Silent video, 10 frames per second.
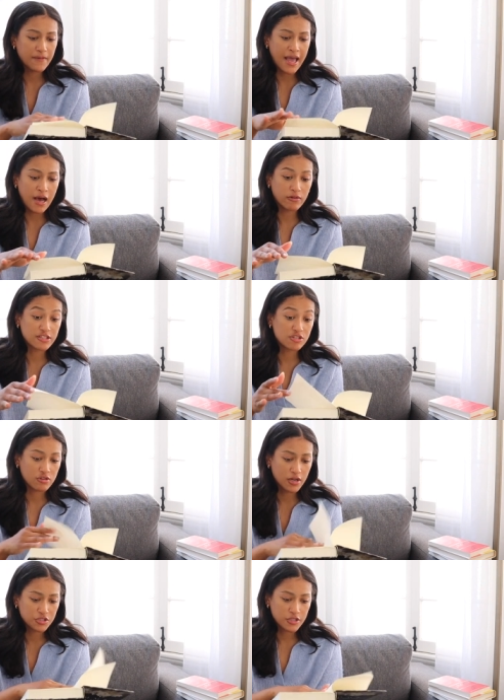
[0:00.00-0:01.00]
how it's
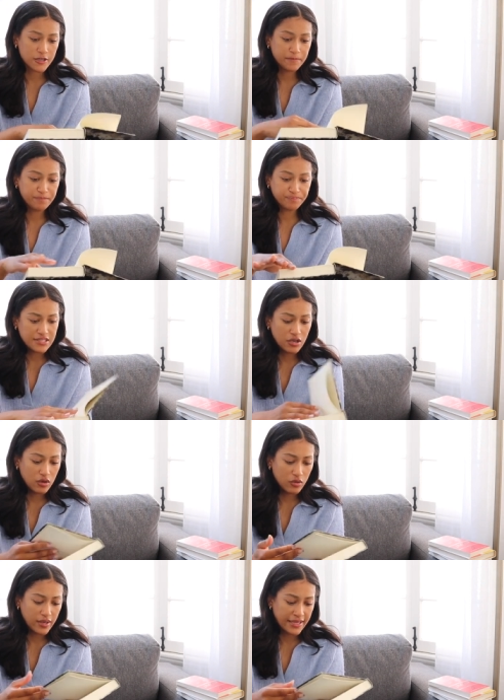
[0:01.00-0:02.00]
structured.
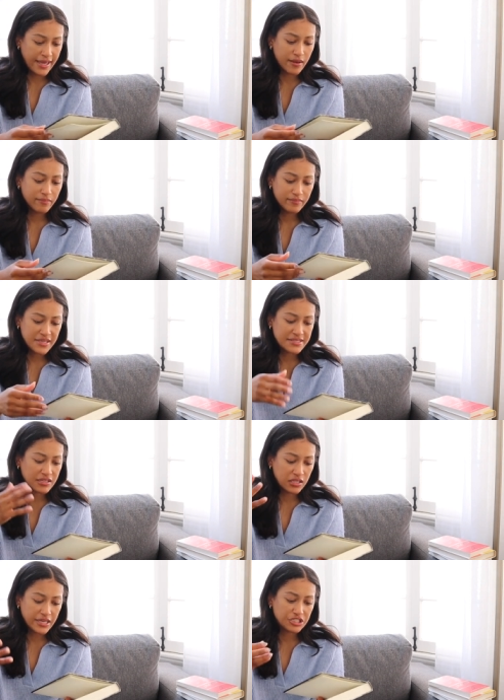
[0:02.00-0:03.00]
So again, it's a
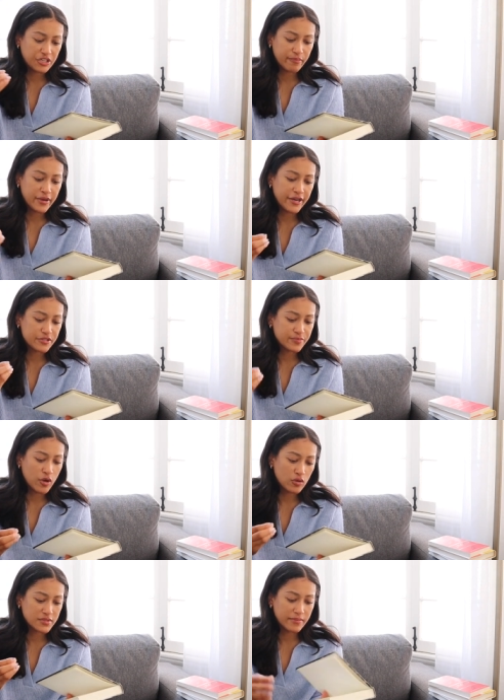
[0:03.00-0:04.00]
collection of prayers,
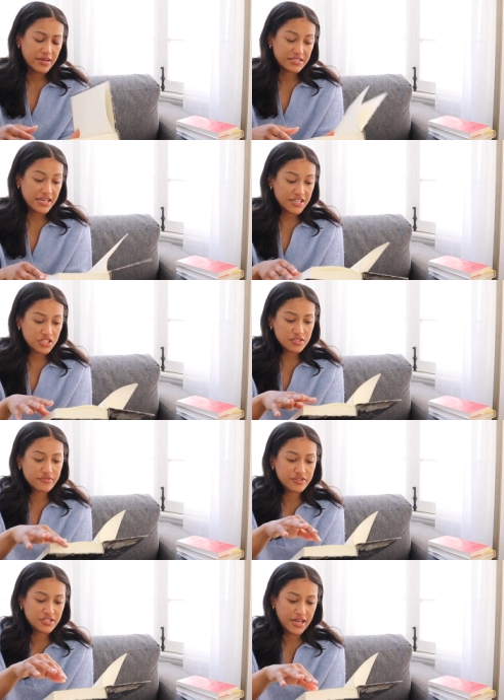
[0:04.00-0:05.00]
poems, and meditations
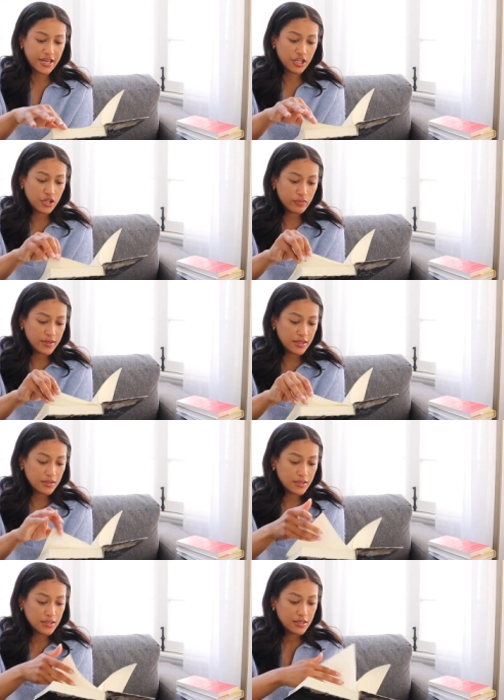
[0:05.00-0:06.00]
for staying human.
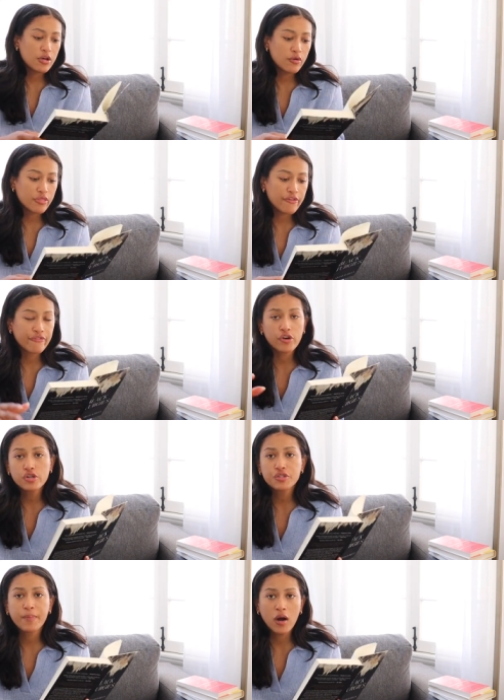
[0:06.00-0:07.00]
So the
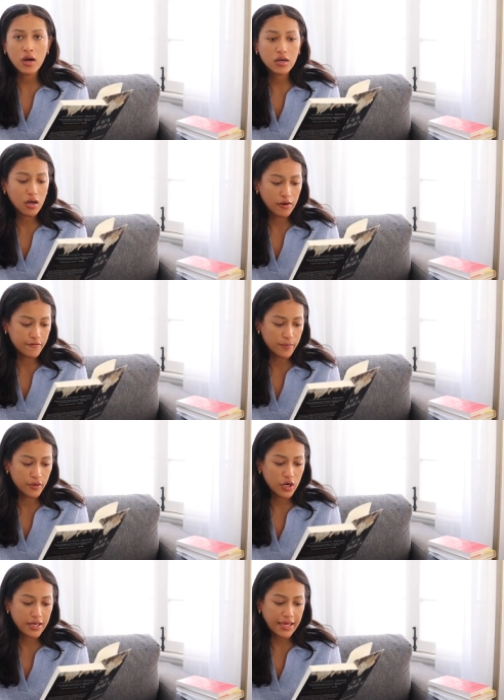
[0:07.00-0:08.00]
first part of the
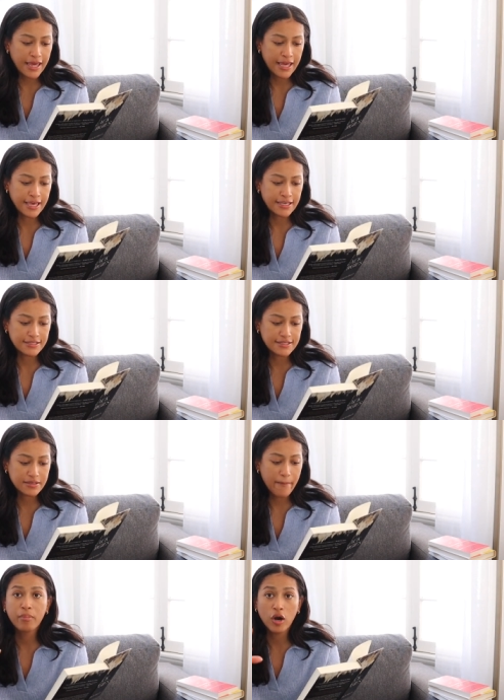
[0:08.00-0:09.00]
book is
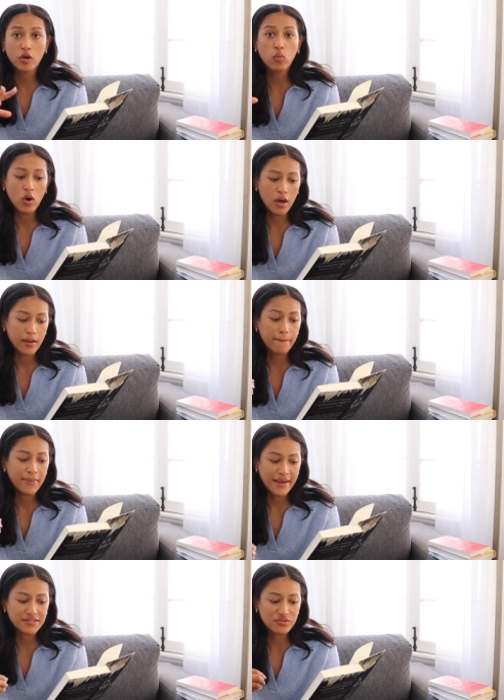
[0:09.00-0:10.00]
part 1
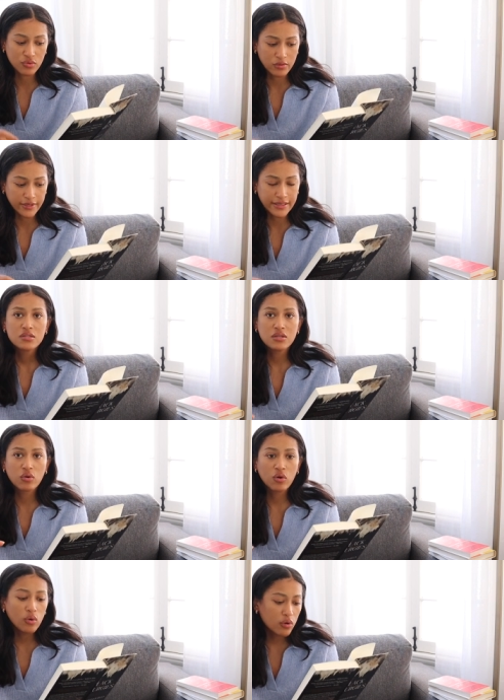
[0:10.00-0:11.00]
by story. So
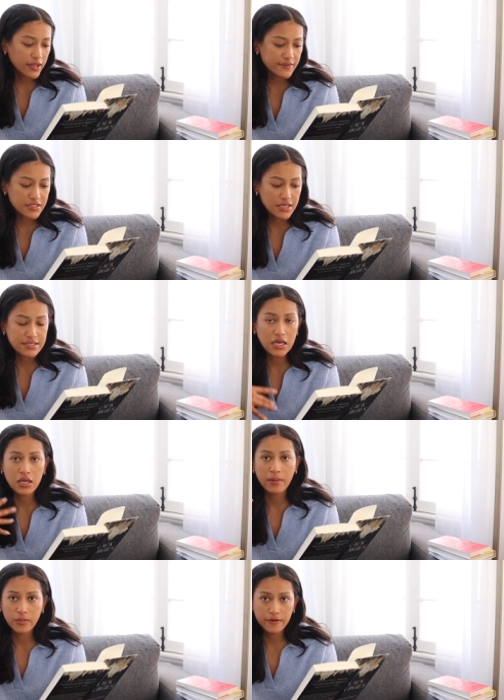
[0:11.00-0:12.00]
Cole gives us a
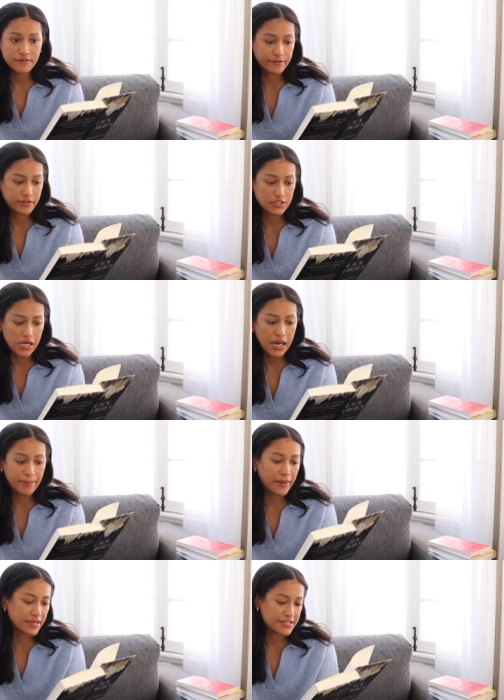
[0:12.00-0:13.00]
number of different
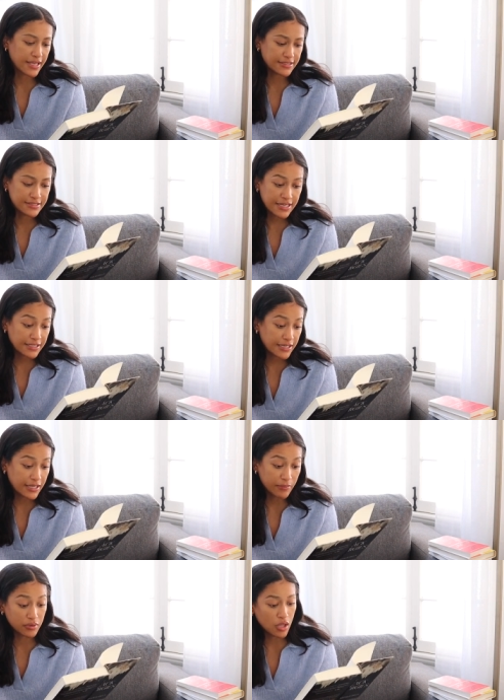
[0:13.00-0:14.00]
topics like
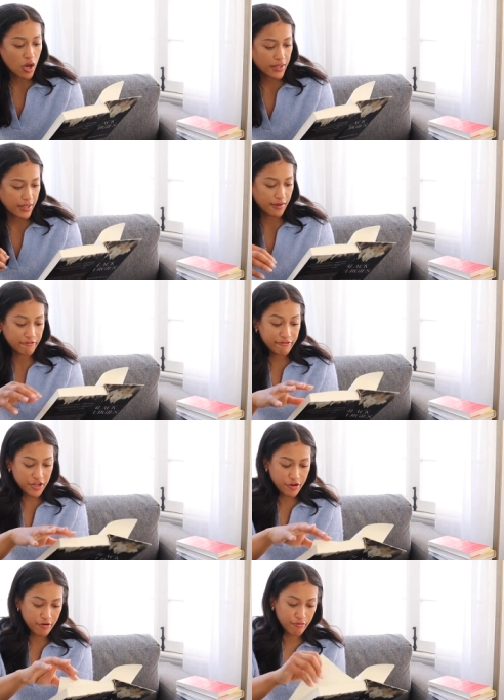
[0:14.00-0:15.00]
dignity, belonging,
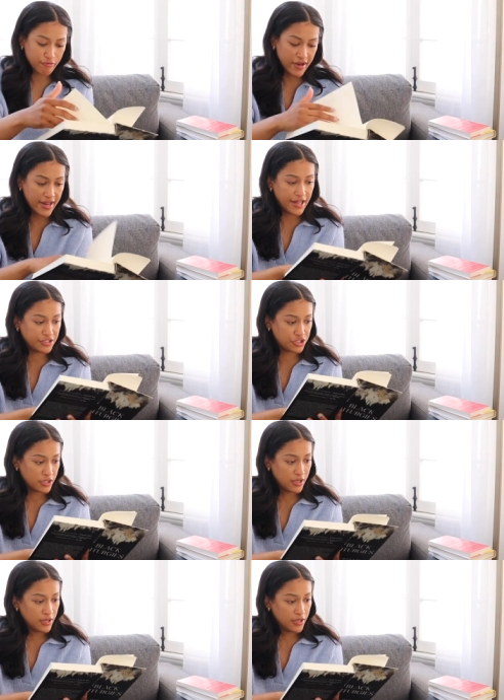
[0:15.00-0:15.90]
fear, rage,